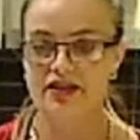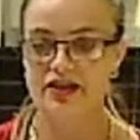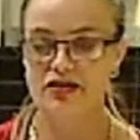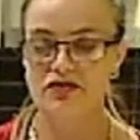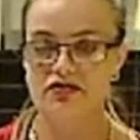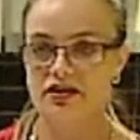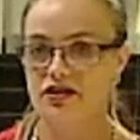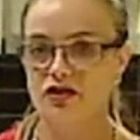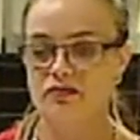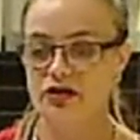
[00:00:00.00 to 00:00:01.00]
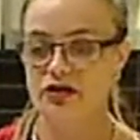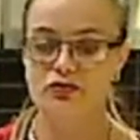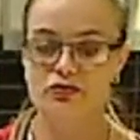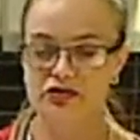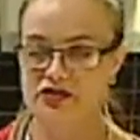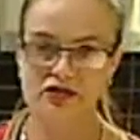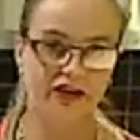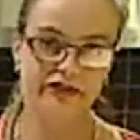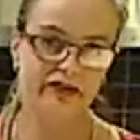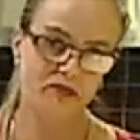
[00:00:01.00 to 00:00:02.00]
that you think, oh my goodness,
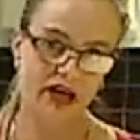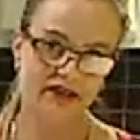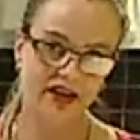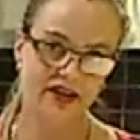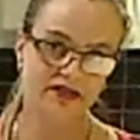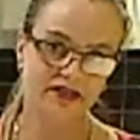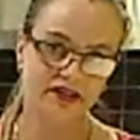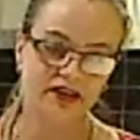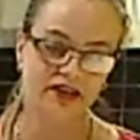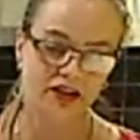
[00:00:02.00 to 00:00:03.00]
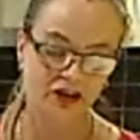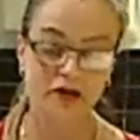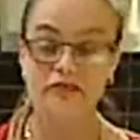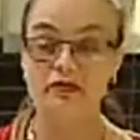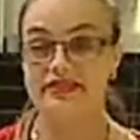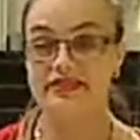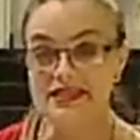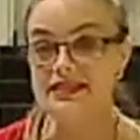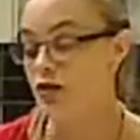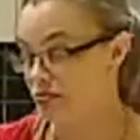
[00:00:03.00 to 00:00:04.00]
I've never made that. All right, but
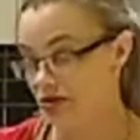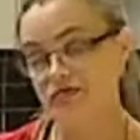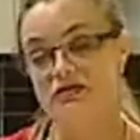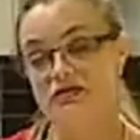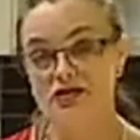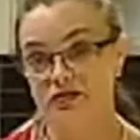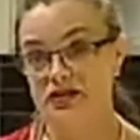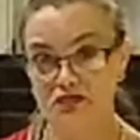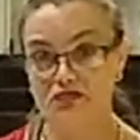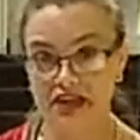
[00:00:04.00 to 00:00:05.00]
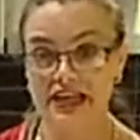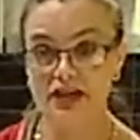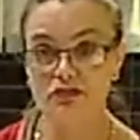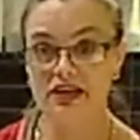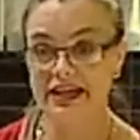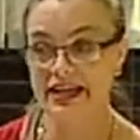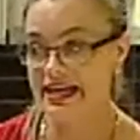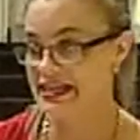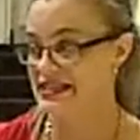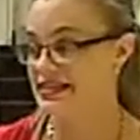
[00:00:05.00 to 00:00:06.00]
this, I promise you, is really, really
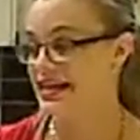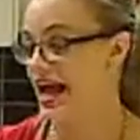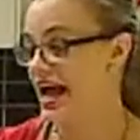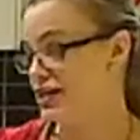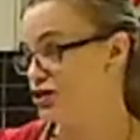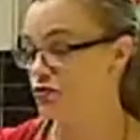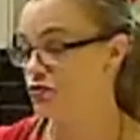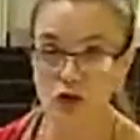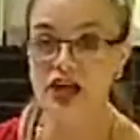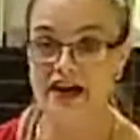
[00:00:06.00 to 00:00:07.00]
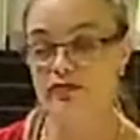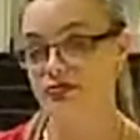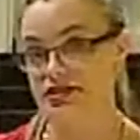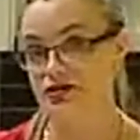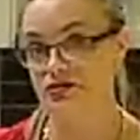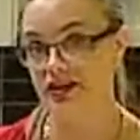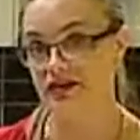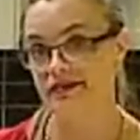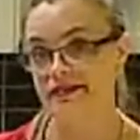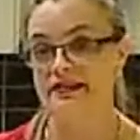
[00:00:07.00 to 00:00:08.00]
easy, and you all have a pressure
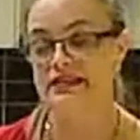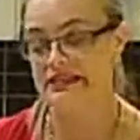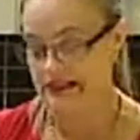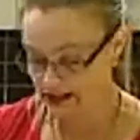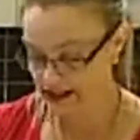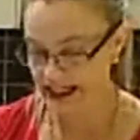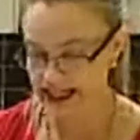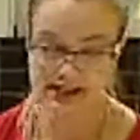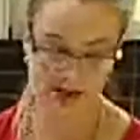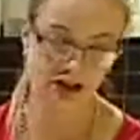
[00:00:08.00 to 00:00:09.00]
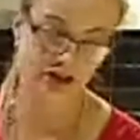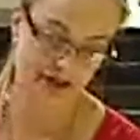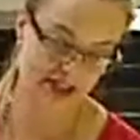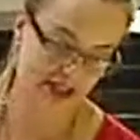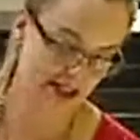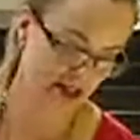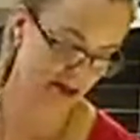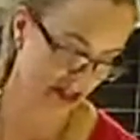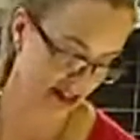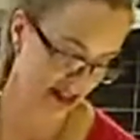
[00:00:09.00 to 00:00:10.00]
cooker. Okay, so this is
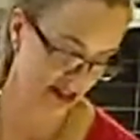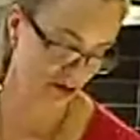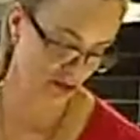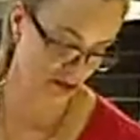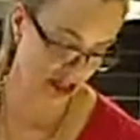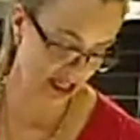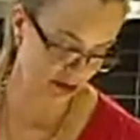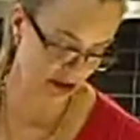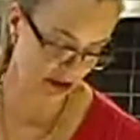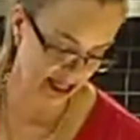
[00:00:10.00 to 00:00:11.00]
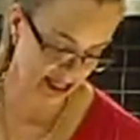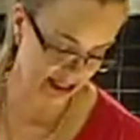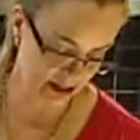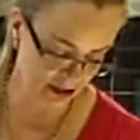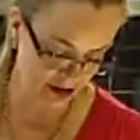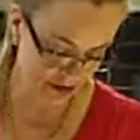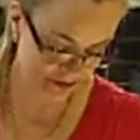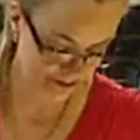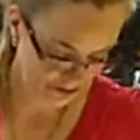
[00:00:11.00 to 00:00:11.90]
something that's really, really easy to do.